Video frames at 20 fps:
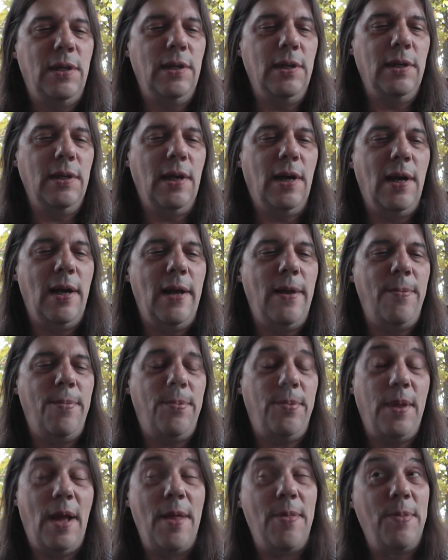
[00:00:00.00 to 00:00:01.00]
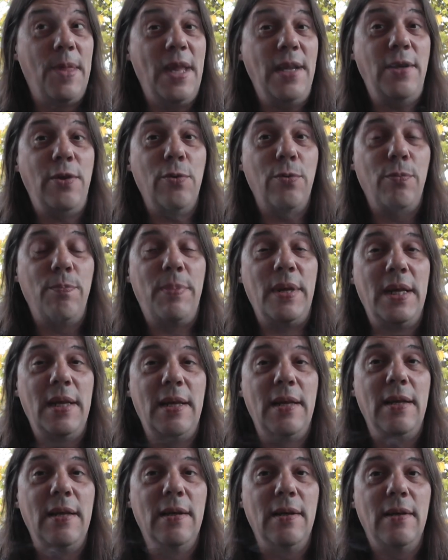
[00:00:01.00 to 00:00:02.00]
And I think you'll
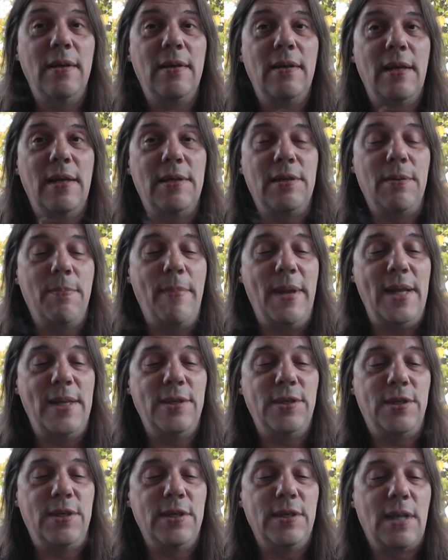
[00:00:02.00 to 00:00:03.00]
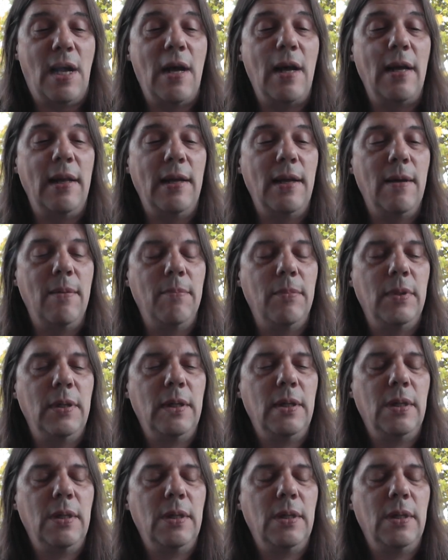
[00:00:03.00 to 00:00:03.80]
be as amazed as I am.